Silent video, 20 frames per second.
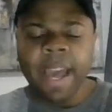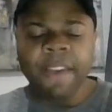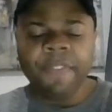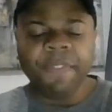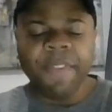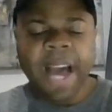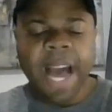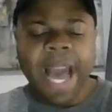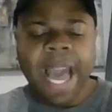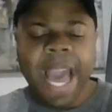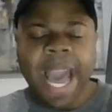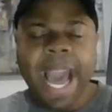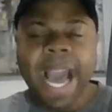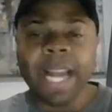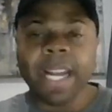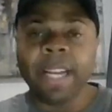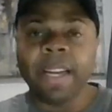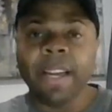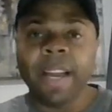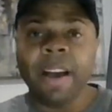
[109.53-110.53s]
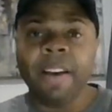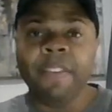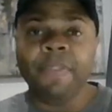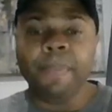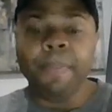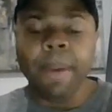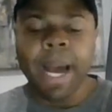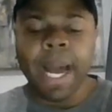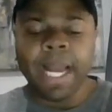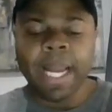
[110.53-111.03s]
if I had enough
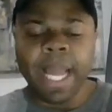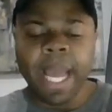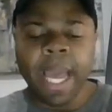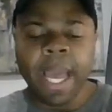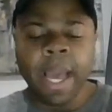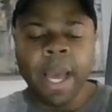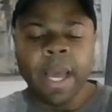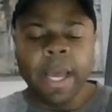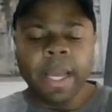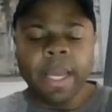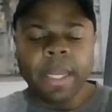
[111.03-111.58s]
money